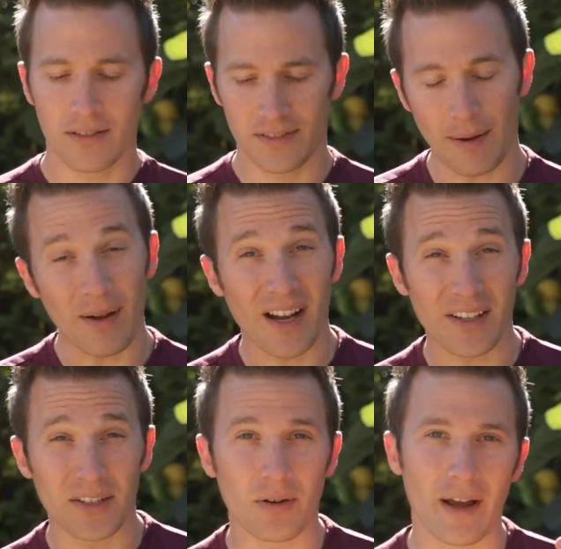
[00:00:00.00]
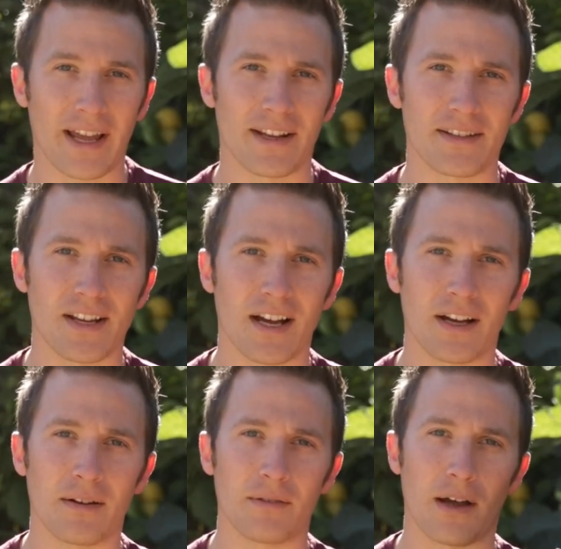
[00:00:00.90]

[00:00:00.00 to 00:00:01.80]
semi-auto, and uh,